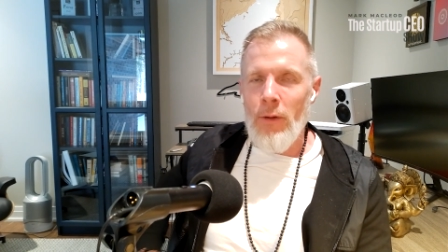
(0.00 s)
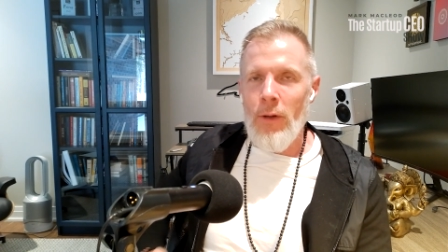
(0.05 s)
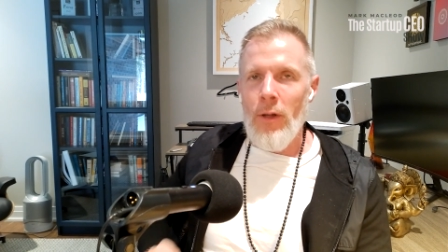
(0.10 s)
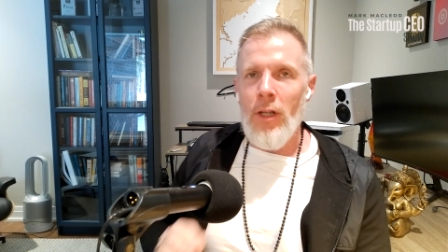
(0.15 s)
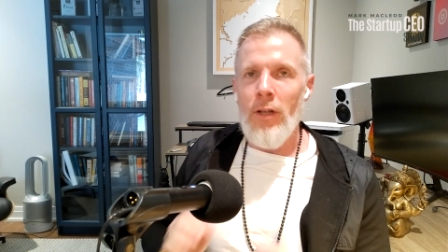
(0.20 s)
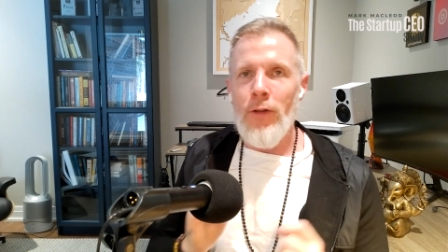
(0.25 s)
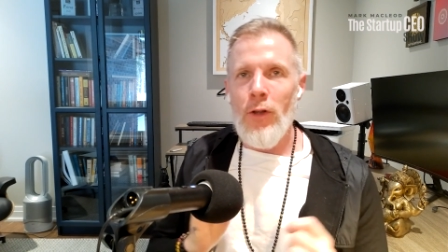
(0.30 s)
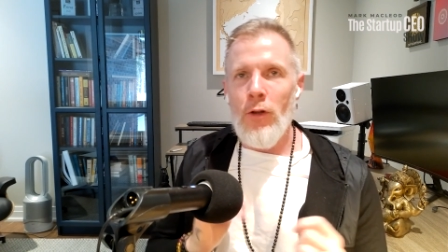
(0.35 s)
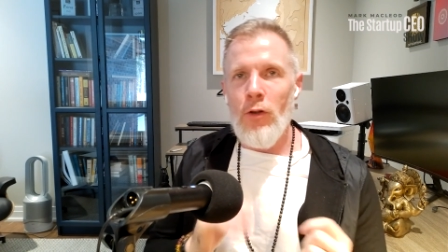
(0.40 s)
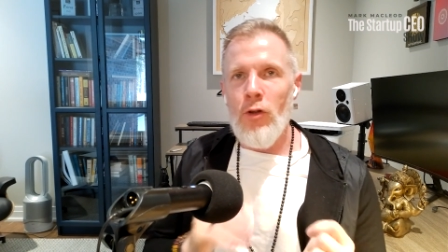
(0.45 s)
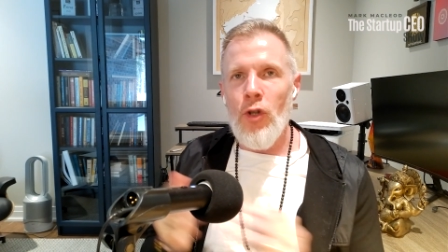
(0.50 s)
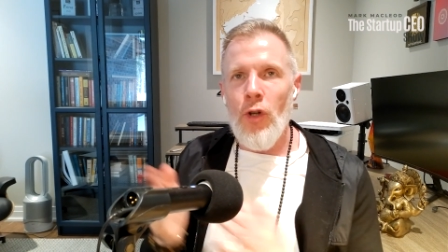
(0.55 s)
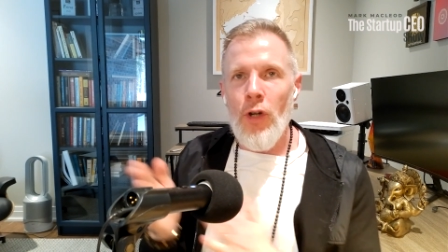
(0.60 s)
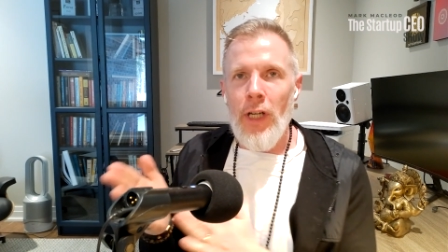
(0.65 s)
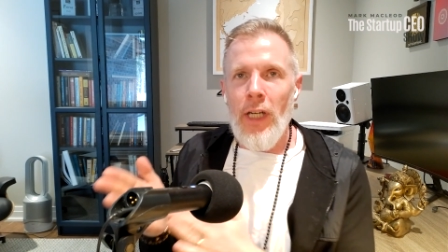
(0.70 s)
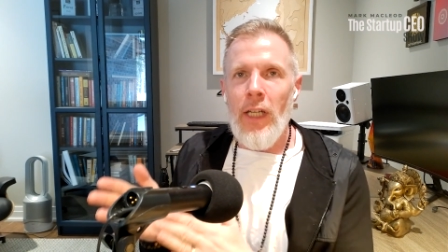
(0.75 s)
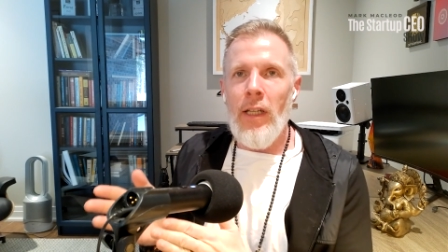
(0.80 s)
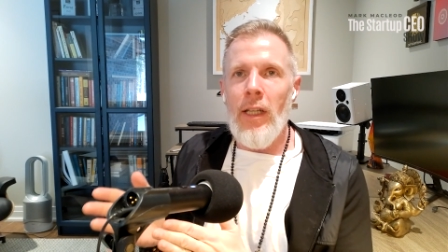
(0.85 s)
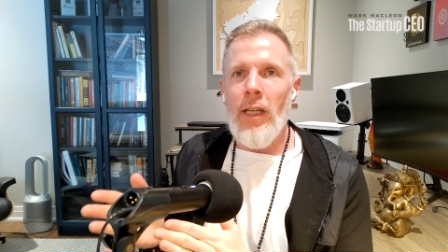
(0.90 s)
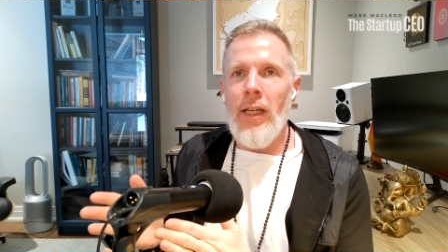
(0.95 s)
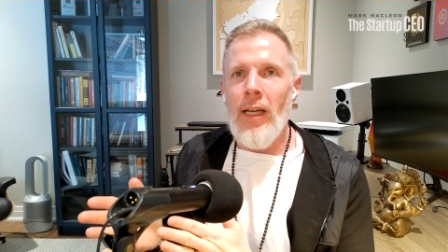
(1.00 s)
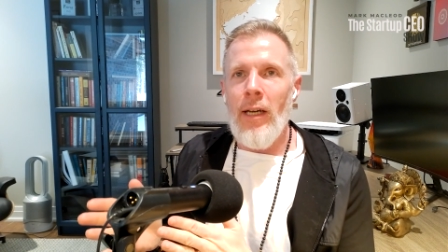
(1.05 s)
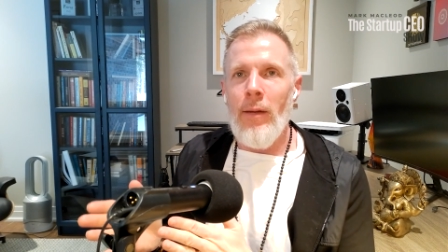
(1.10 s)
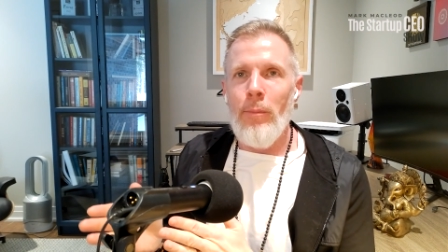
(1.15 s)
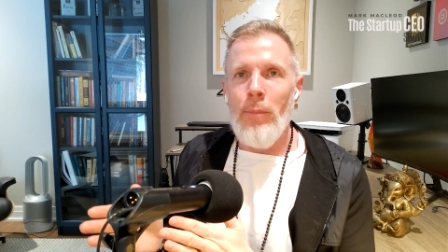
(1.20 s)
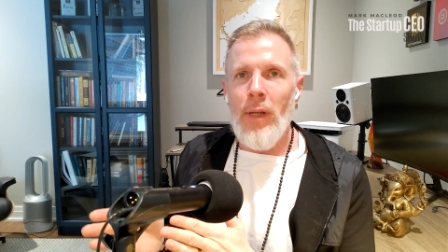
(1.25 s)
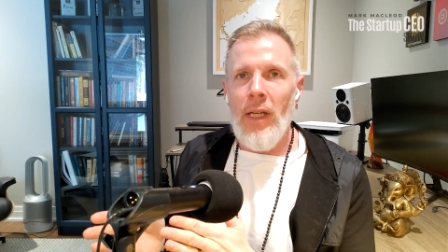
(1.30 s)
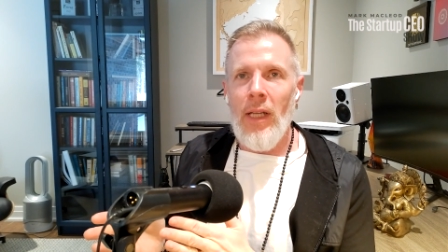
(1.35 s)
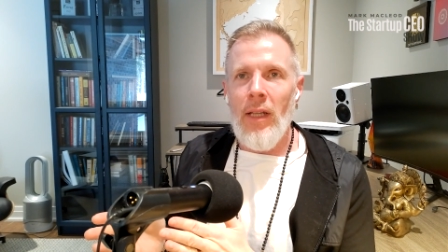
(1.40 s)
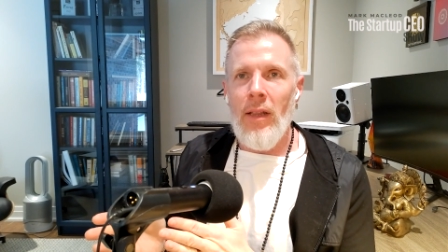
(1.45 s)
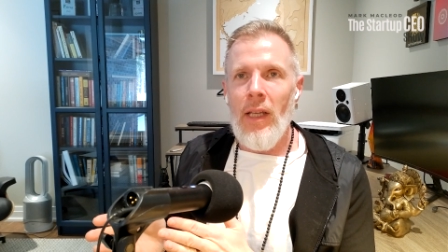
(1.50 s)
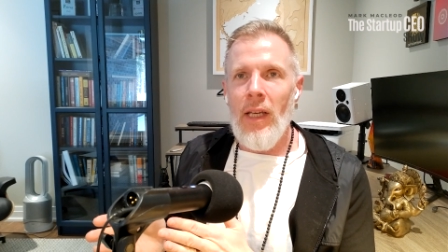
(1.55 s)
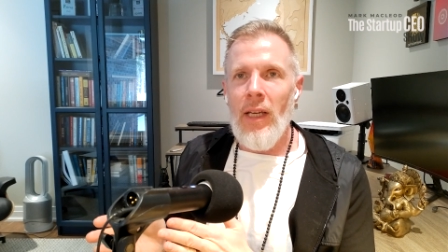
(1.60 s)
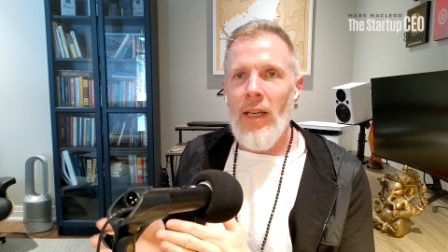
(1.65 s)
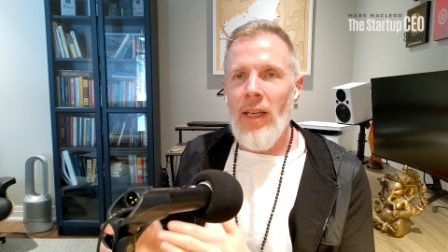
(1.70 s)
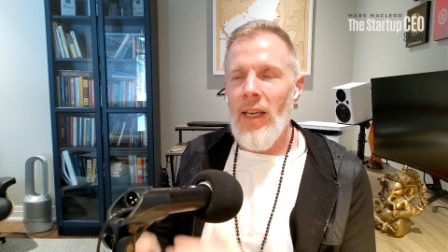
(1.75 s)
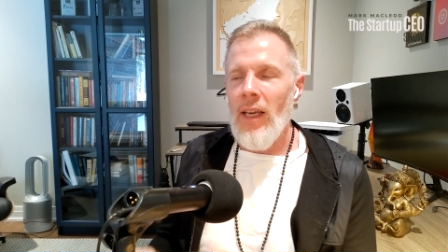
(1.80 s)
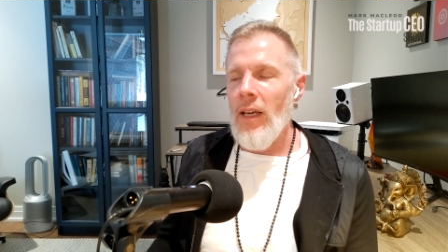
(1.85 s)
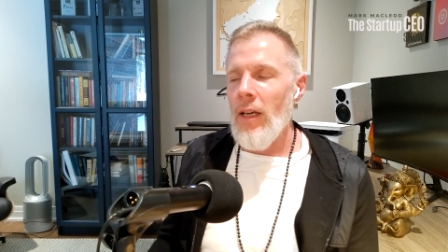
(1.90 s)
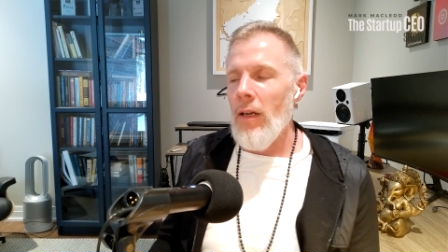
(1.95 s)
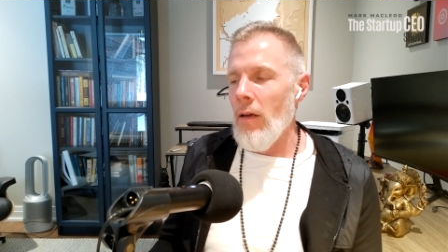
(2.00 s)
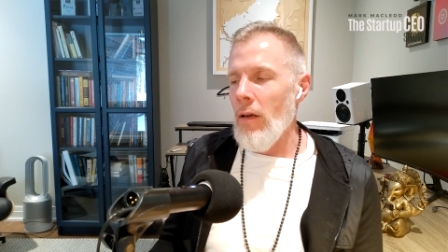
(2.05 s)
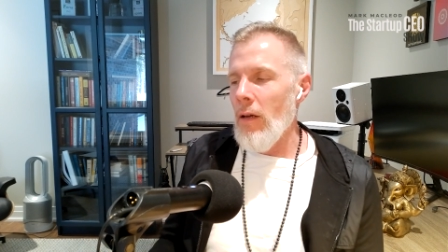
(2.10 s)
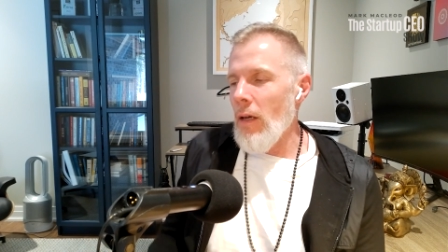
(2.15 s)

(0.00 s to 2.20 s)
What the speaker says: if you join the company thinking,